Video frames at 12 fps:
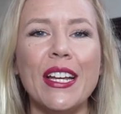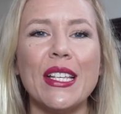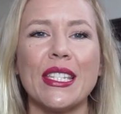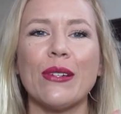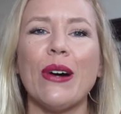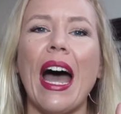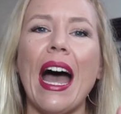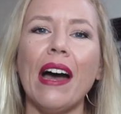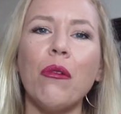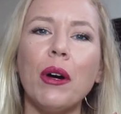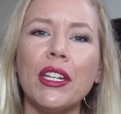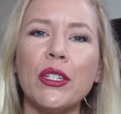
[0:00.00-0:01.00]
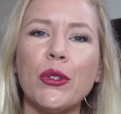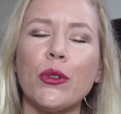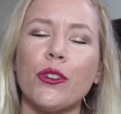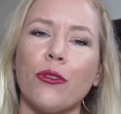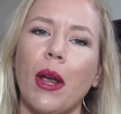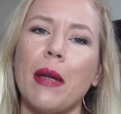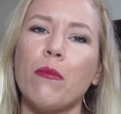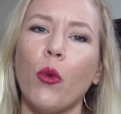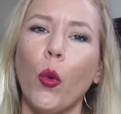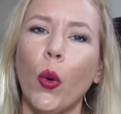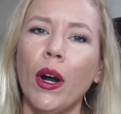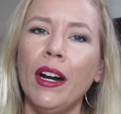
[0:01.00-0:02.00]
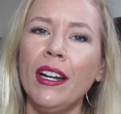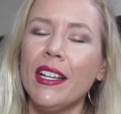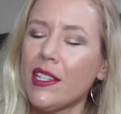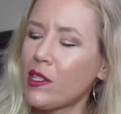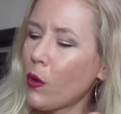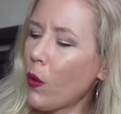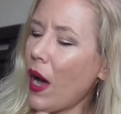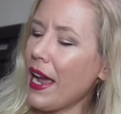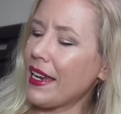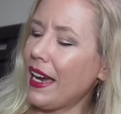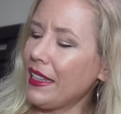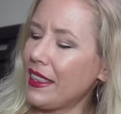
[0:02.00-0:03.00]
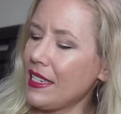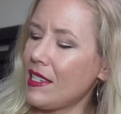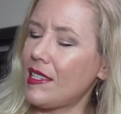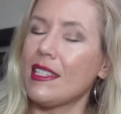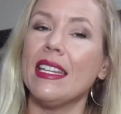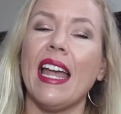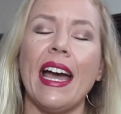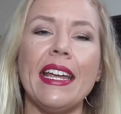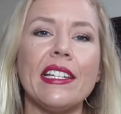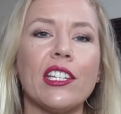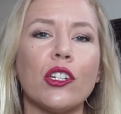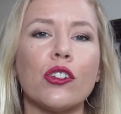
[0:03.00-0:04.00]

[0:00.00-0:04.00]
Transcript: So I wanted to try more, so I got this night